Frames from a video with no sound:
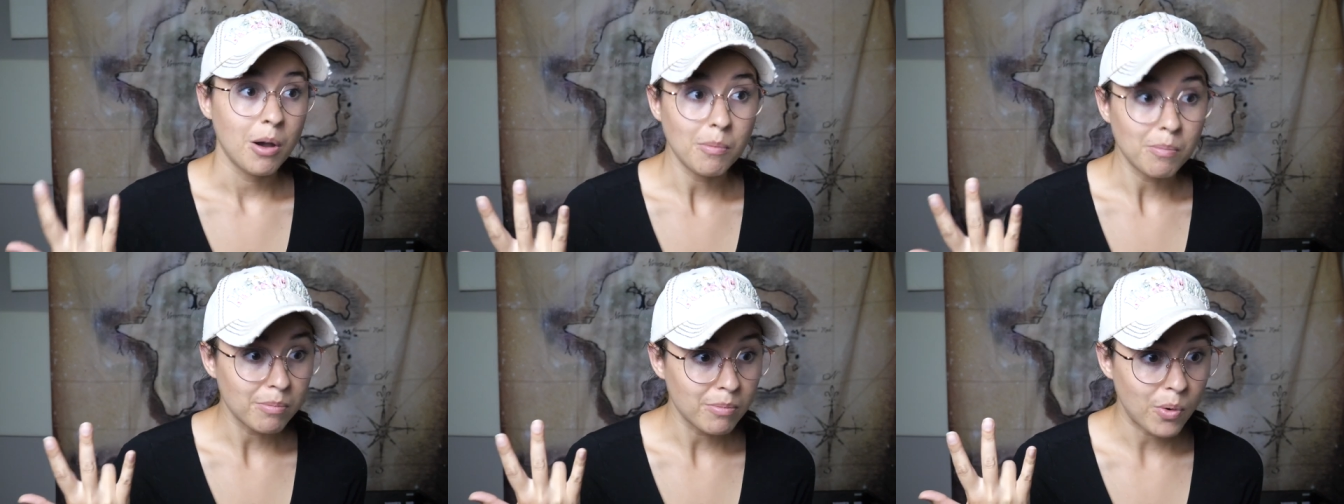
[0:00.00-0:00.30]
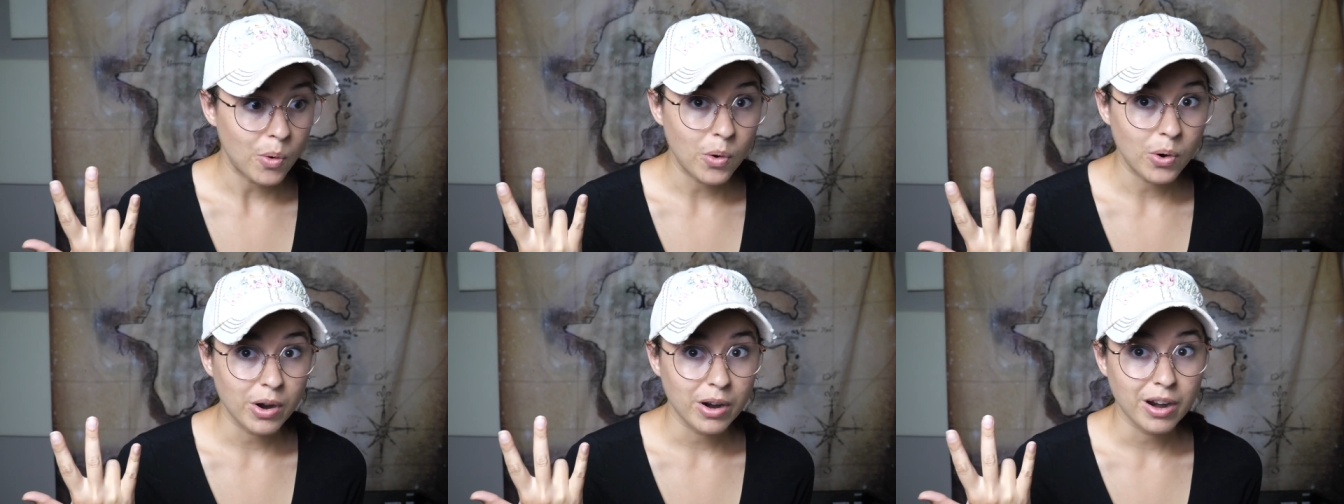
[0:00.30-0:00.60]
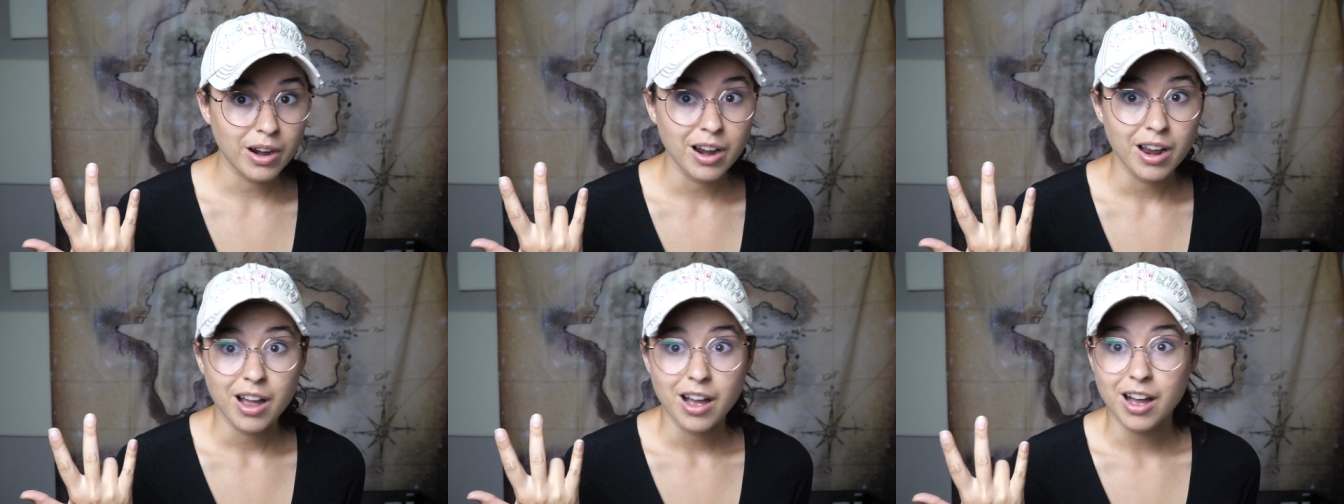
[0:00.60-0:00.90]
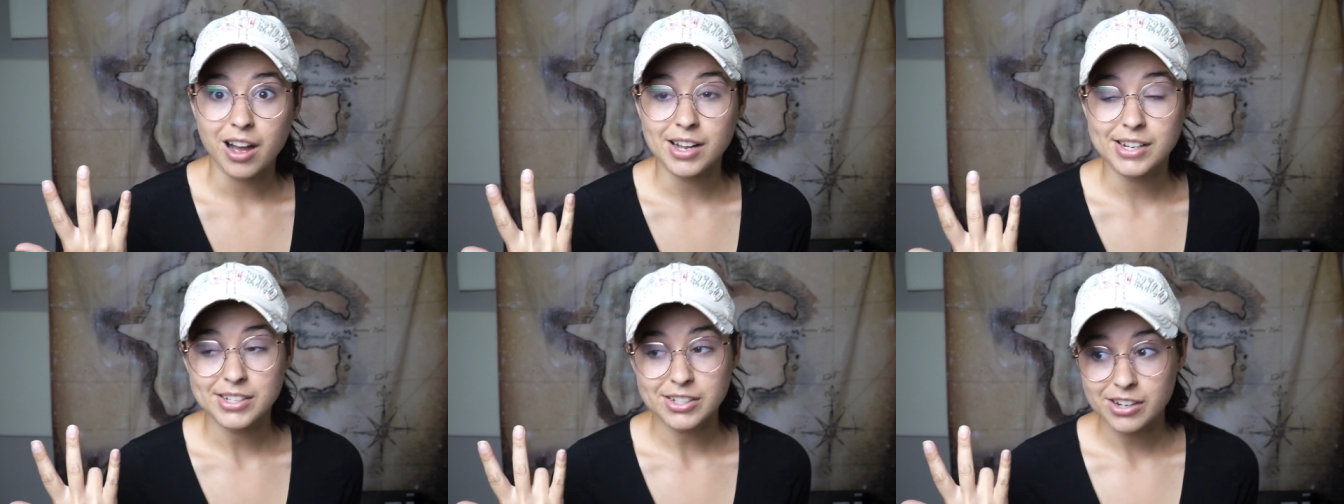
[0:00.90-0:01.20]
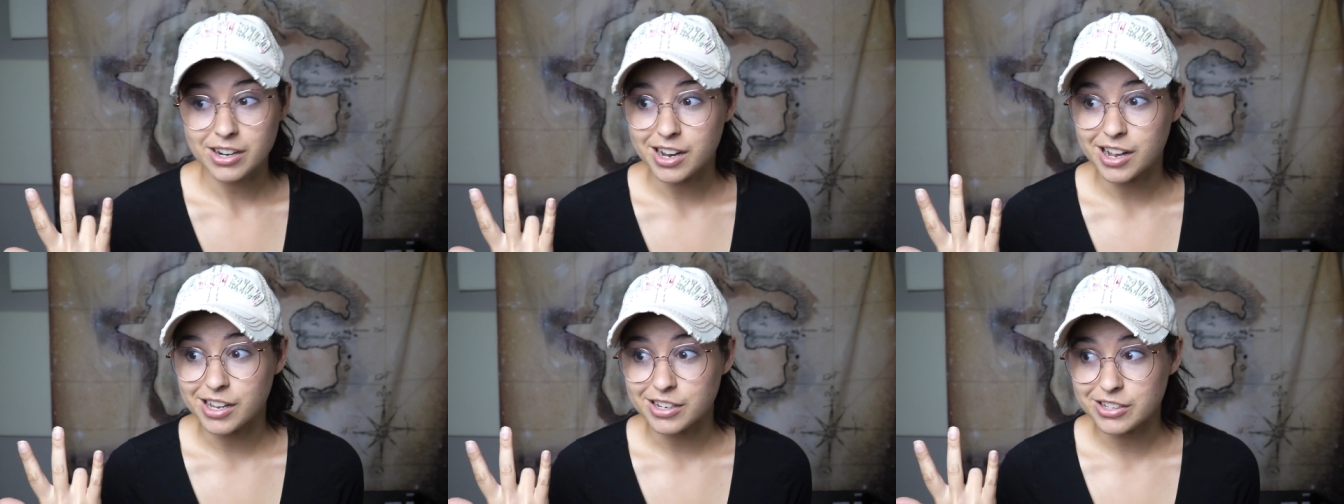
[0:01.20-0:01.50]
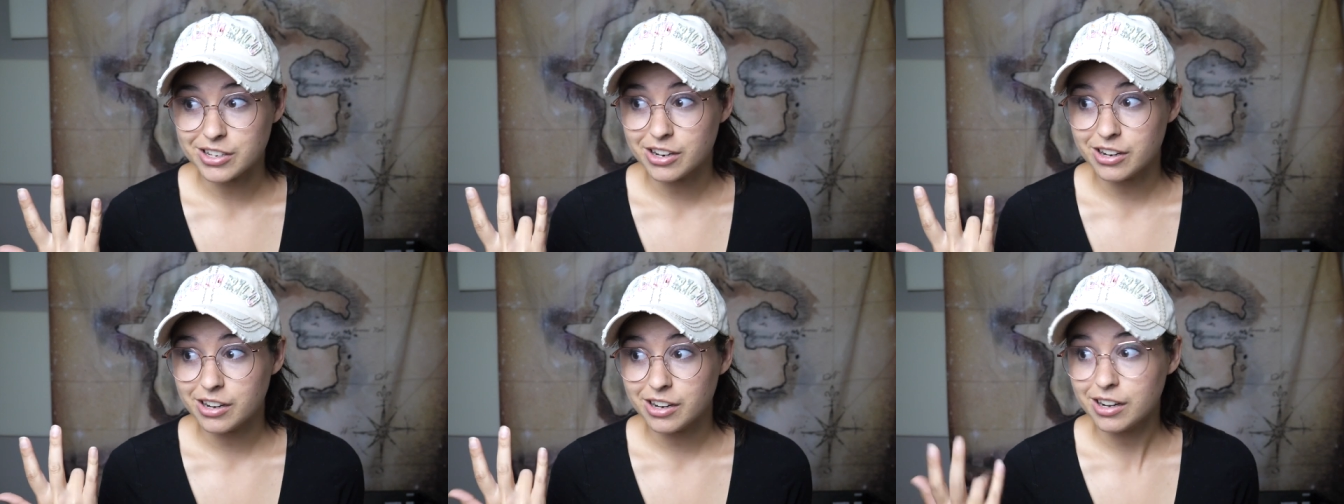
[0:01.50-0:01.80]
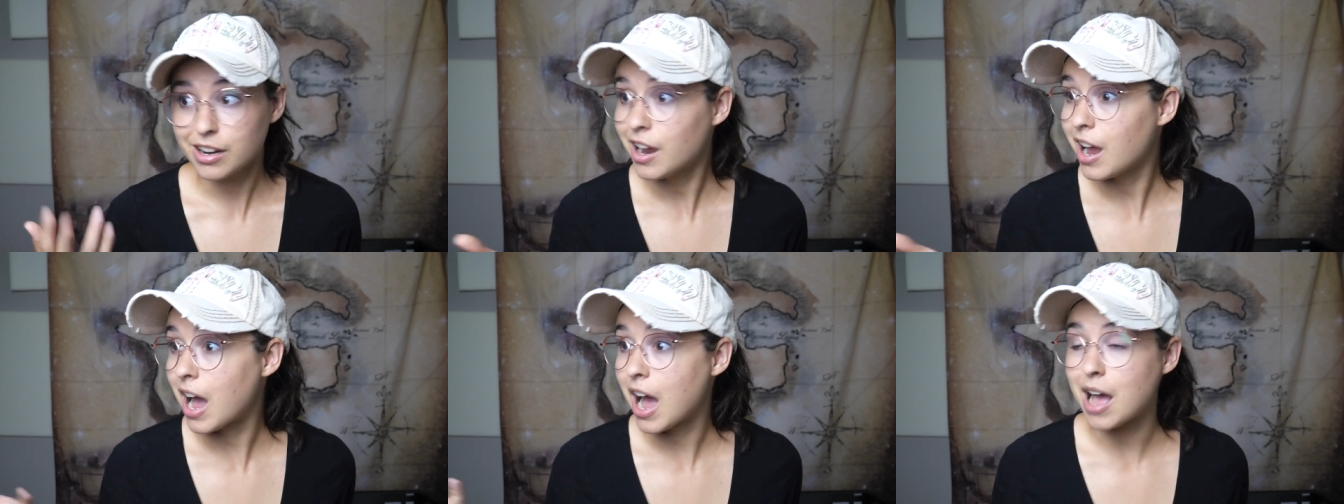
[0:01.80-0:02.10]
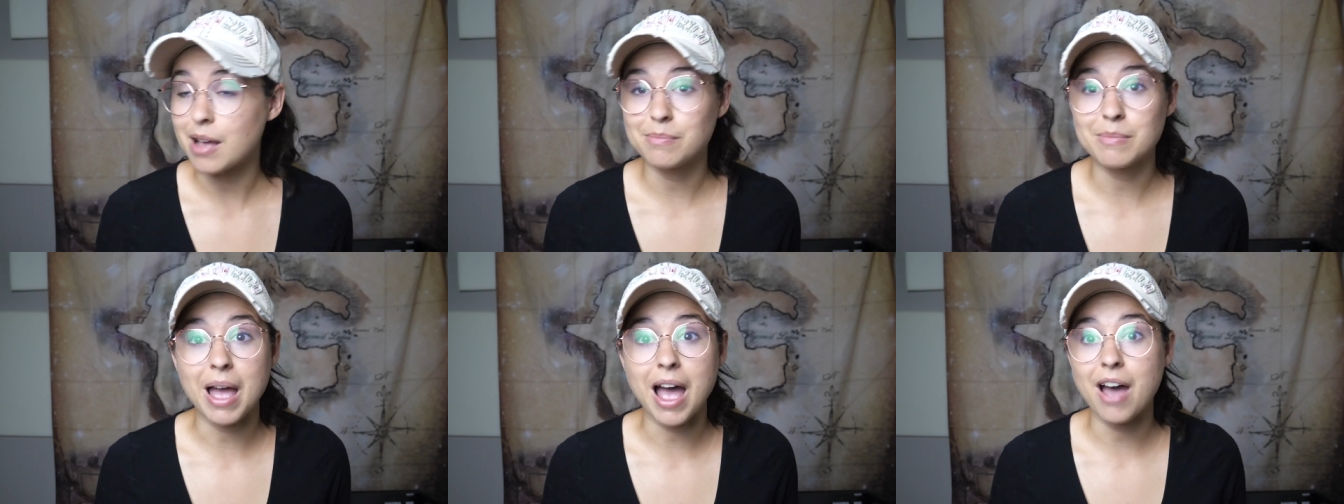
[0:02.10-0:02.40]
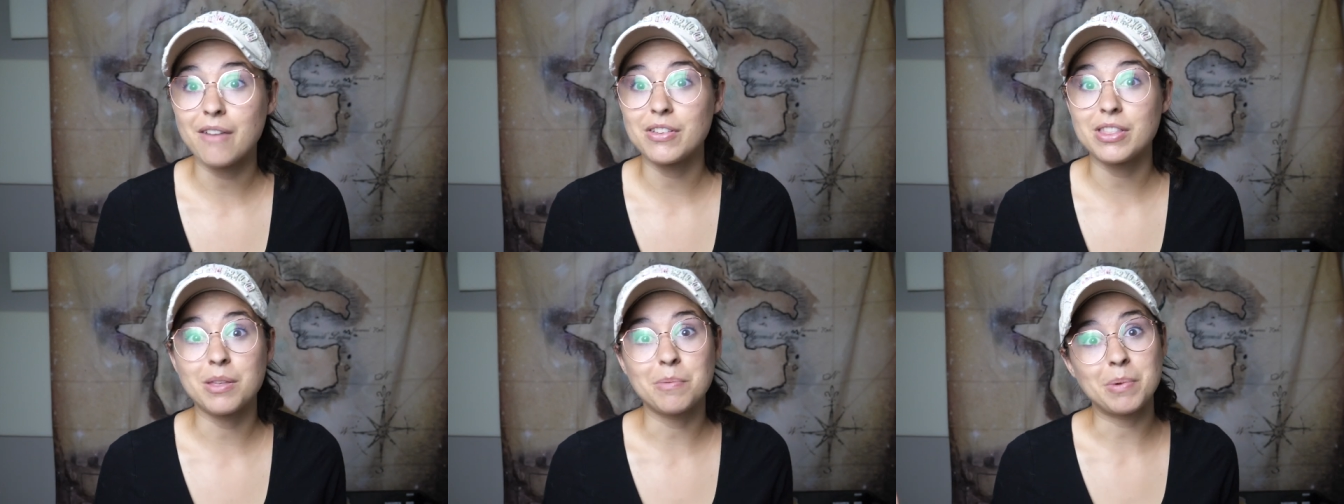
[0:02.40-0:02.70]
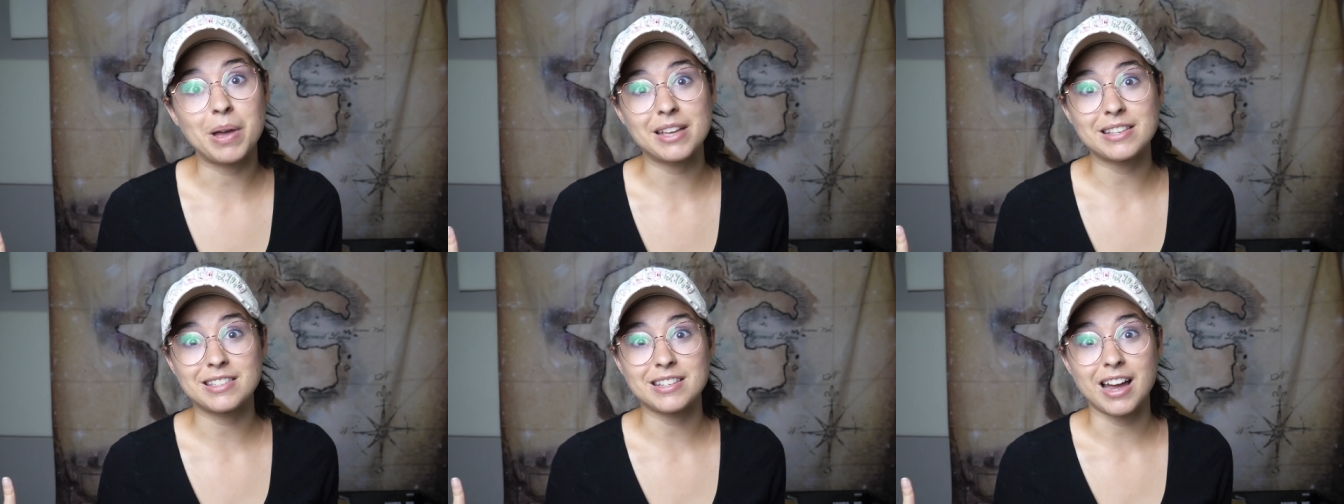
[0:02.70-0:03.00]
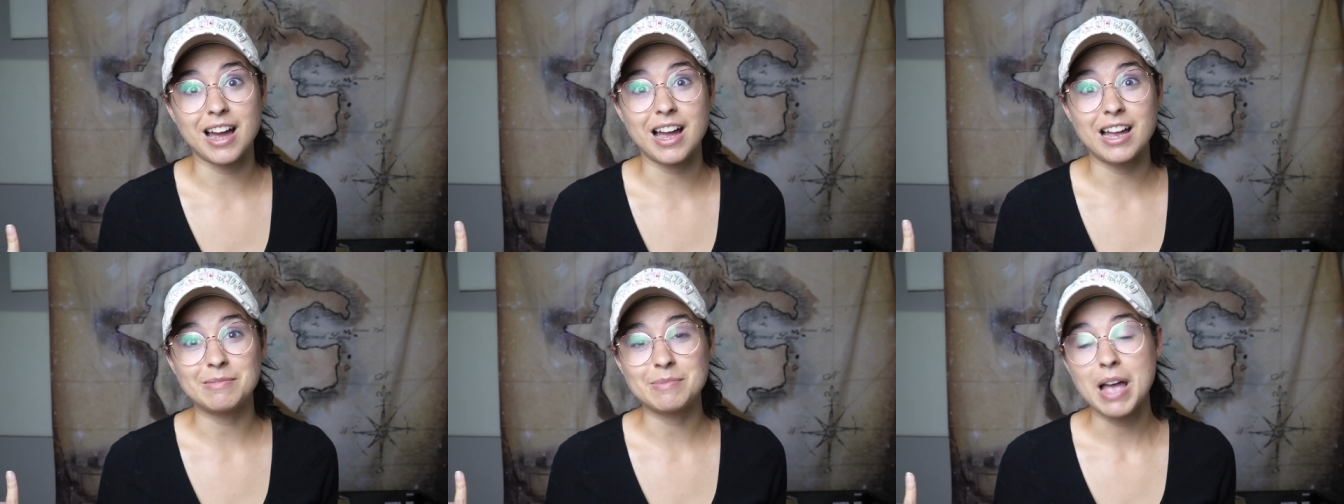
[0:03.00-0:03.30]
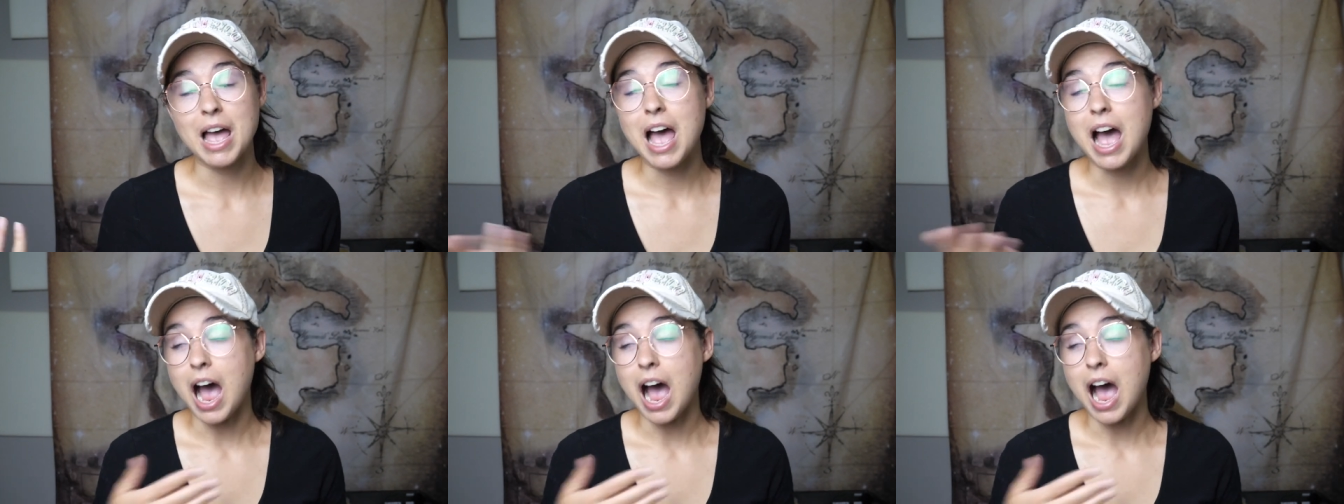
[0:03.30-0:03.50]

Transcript: more Hunter Hunter. I'm having the best time.